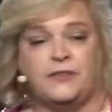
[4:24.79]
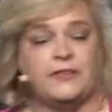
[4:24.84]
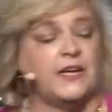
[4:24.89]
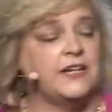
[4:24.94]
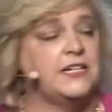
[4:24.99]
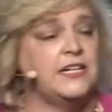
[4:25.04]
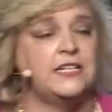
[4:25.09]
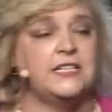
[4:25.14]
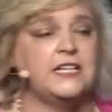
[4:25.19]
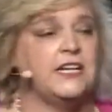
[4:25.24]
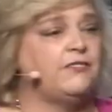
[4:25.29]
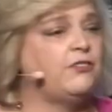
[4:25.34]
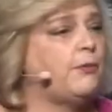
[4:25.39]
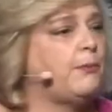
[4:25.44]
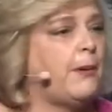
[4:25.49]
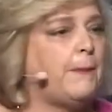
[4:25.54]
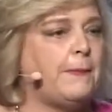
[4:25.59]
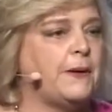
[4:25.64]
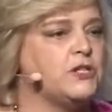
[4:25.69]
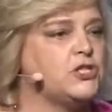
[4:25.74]
They didn't give
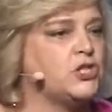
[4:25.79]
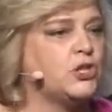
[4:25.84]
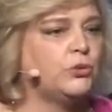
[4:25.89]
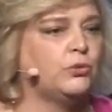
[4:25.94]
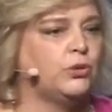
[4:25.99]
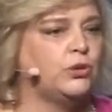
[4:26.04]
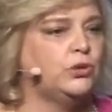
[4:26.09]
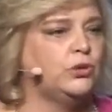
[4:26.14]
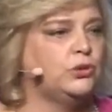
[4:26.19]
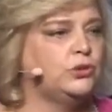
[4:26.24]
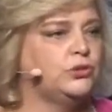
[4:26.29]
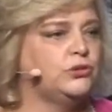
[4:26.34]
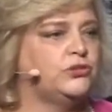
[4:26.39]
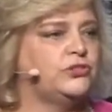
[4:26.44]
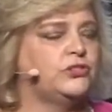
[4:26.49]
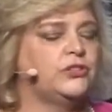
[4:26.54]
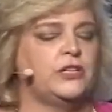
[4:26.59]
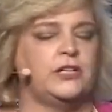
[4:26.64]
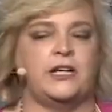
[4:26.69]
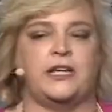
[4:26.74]
them a bunch of
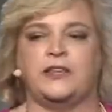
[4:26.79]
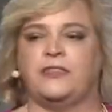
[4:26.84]
rules.